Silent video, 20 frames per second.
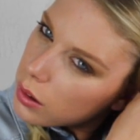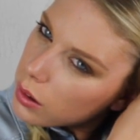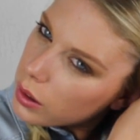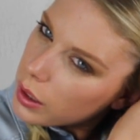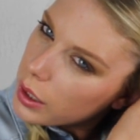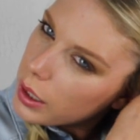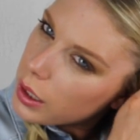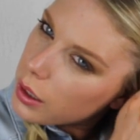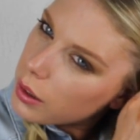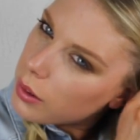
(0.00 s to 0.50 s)

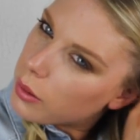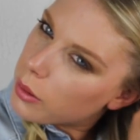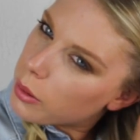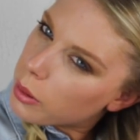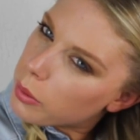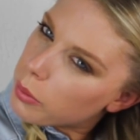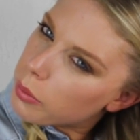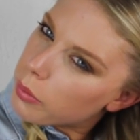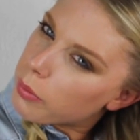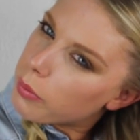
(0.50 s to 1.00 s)
Okay,
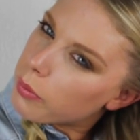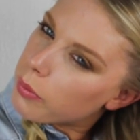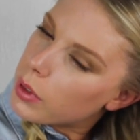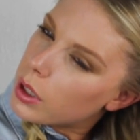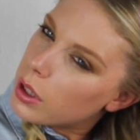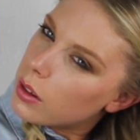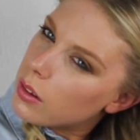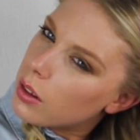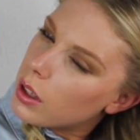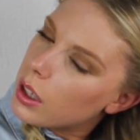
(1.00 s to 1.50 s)
I'm
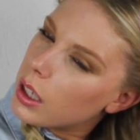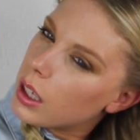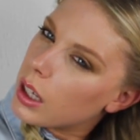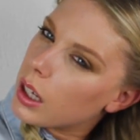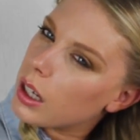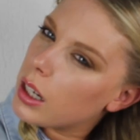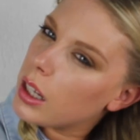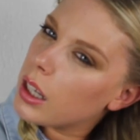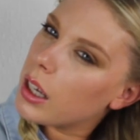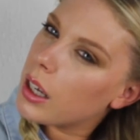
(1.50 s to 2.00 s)
going to take
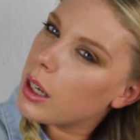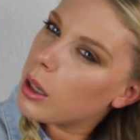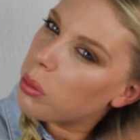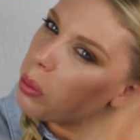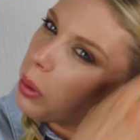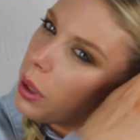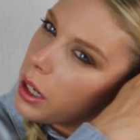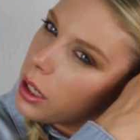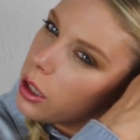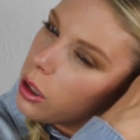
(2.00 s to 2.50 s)
any hair
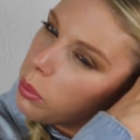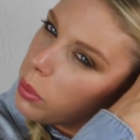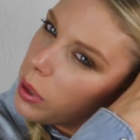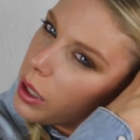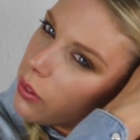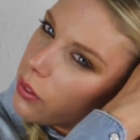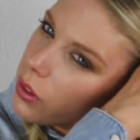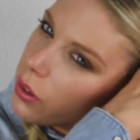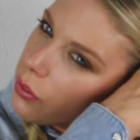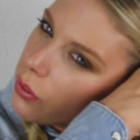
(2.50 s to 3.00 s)
back you
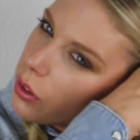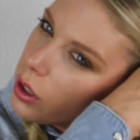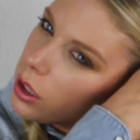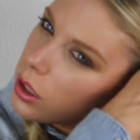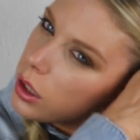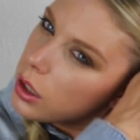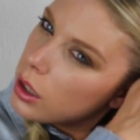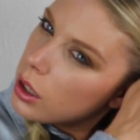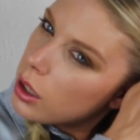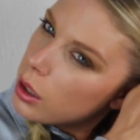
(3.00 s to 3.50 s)
might have the
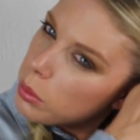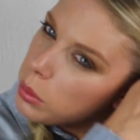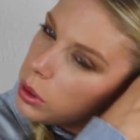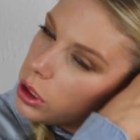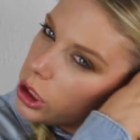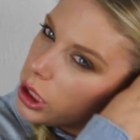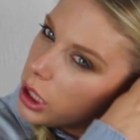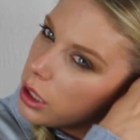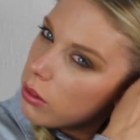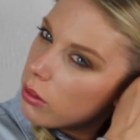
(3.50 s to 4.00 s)
front,
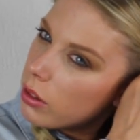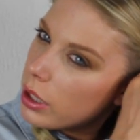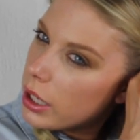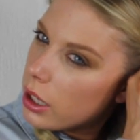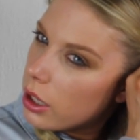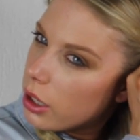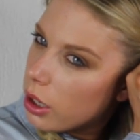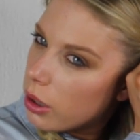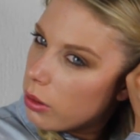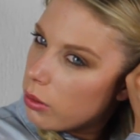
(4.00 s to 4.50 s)
but
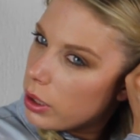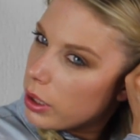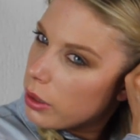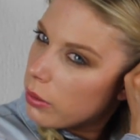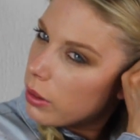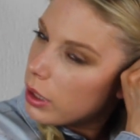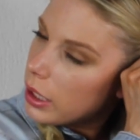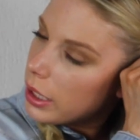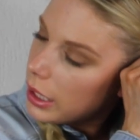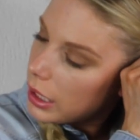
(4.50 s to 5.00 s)
generally I only
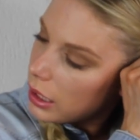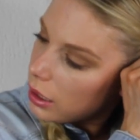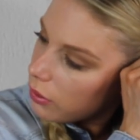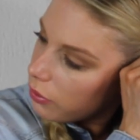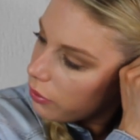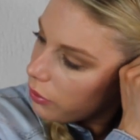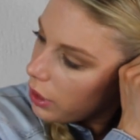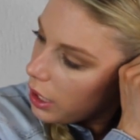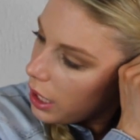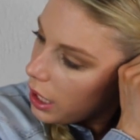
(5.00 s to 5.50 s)
really
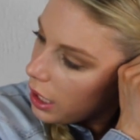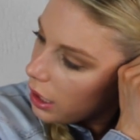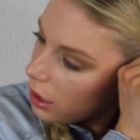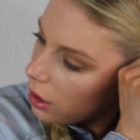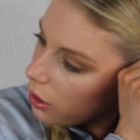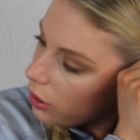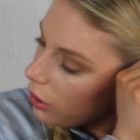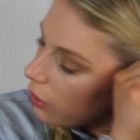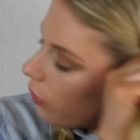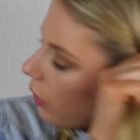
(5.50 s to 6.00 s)
have hair
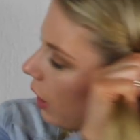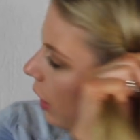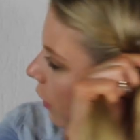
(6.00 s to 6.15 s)
kind of